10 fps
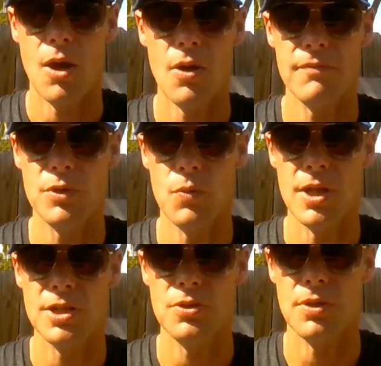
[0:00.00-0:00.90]
however you
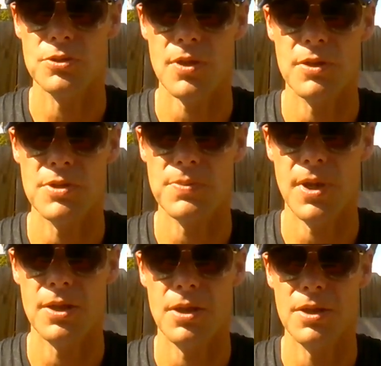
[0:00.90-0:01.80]
want to. I'll try to
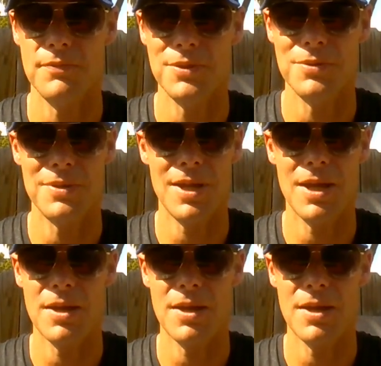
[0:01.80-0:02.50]
respond to all of you.